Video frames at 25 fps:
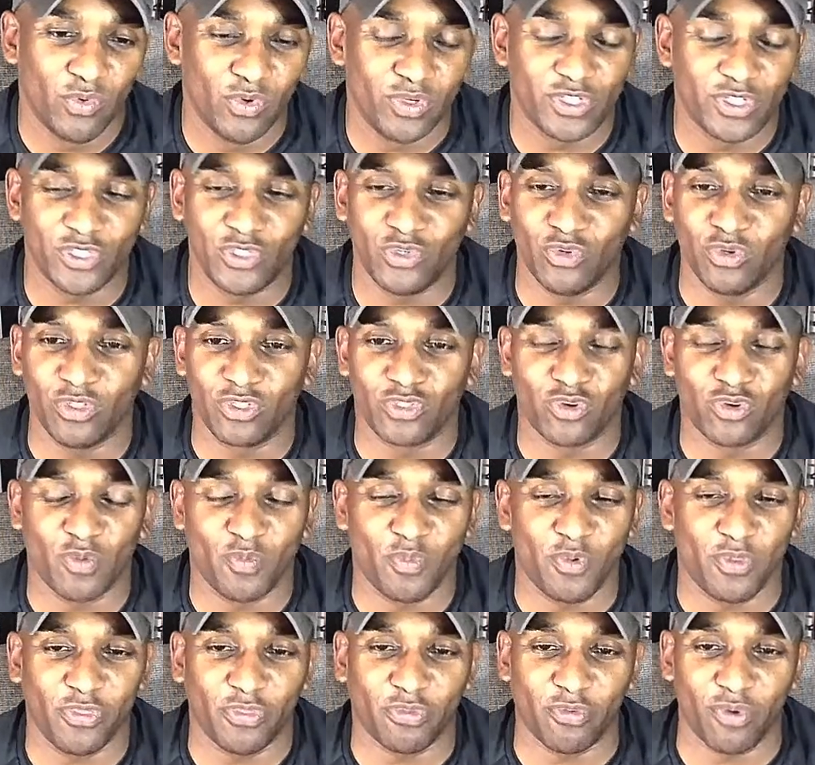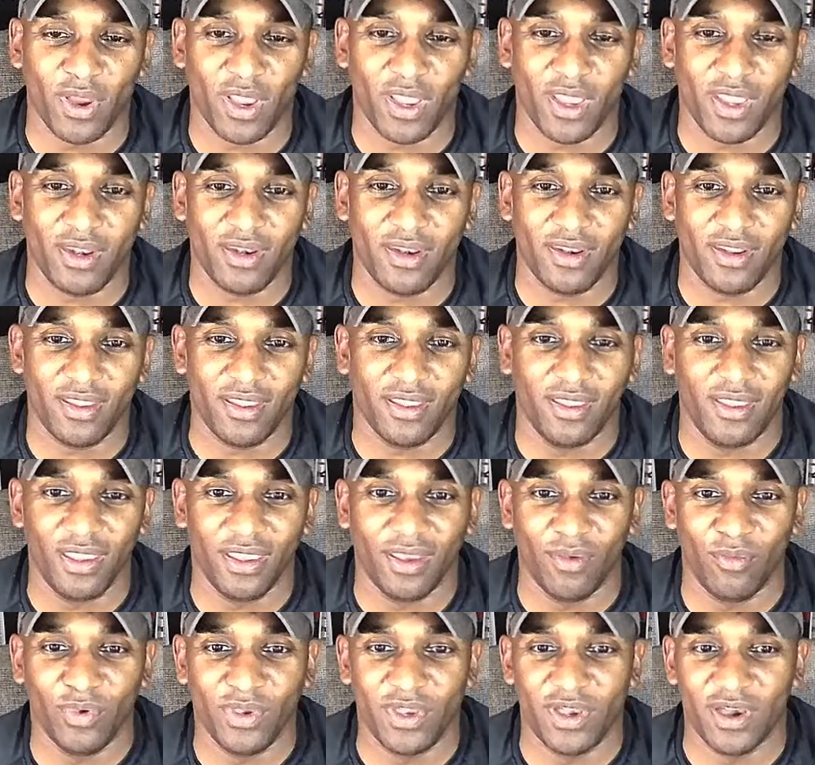We just do a triple threat
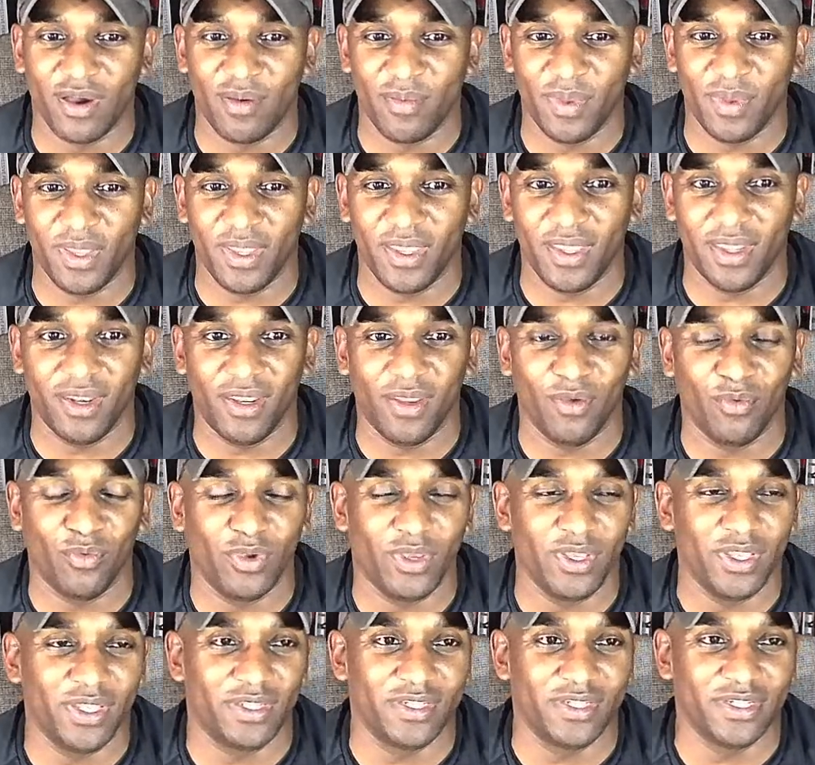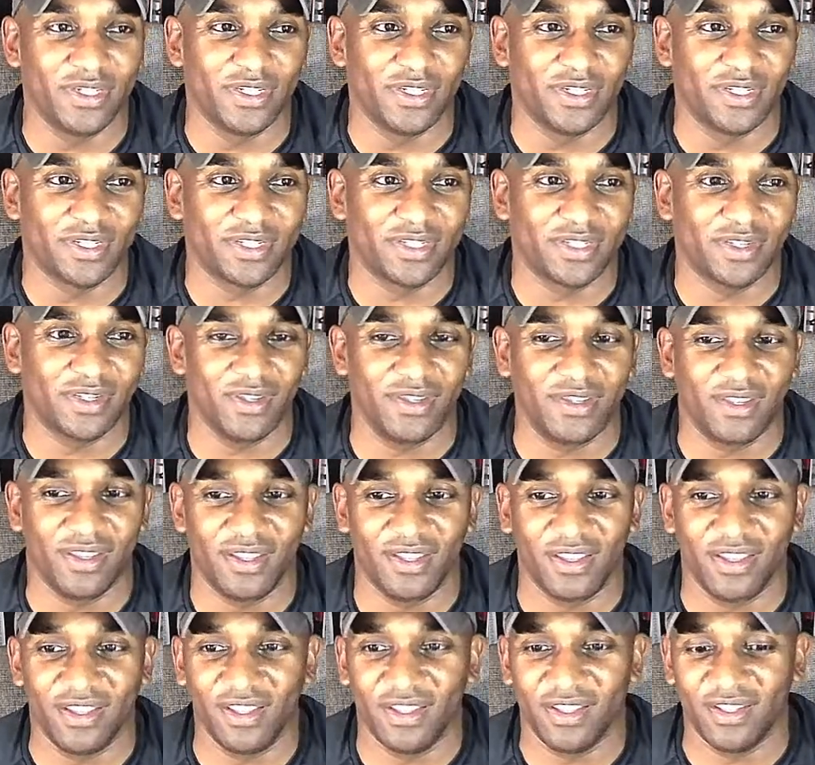and we come in and we just
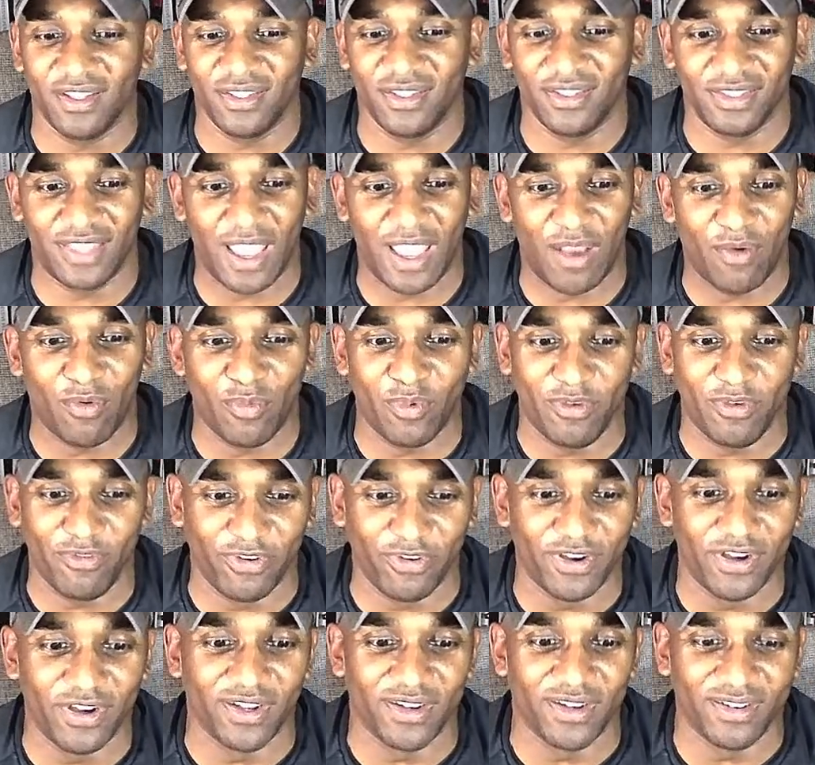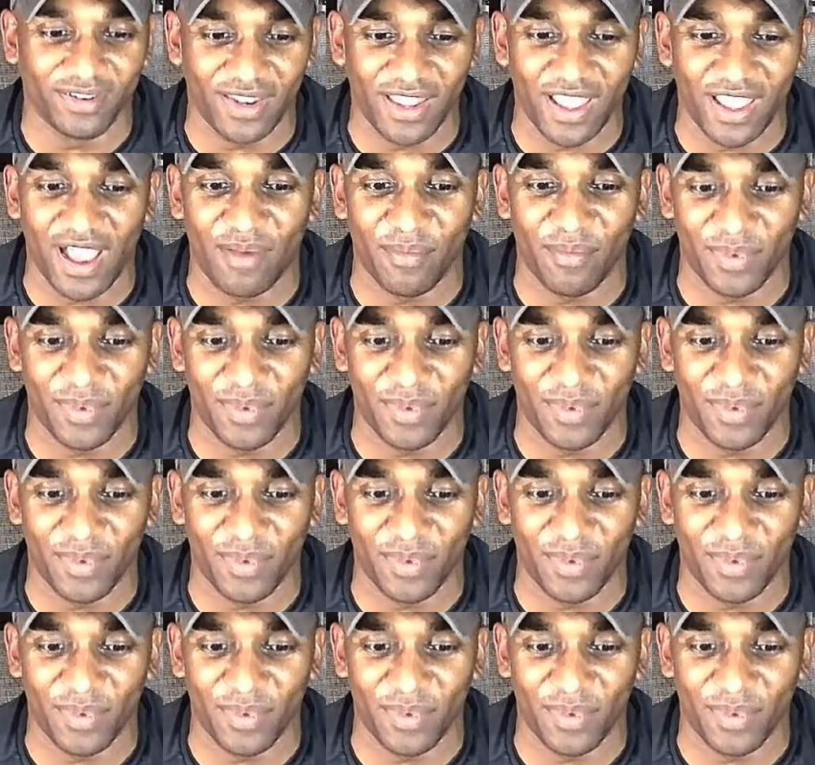that would be fun.